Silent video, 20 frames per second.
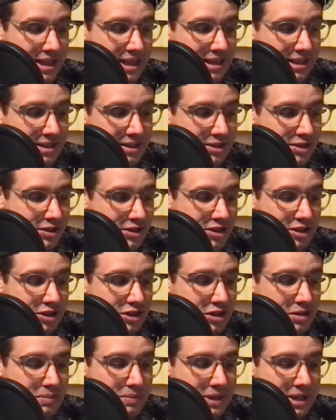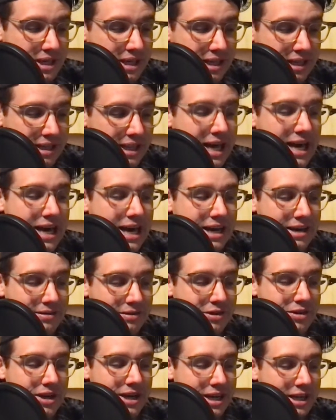Well, I think that there should be
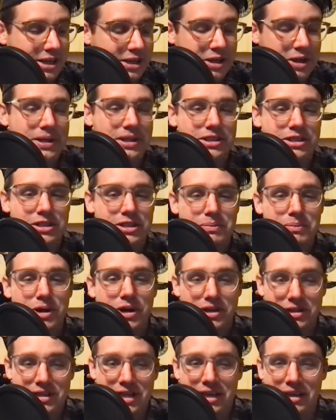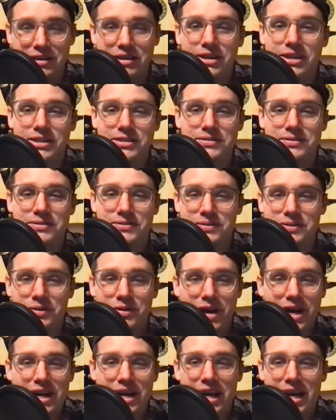a lot of credit going to Mark
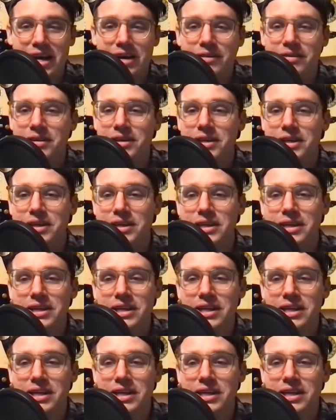Daigneault right now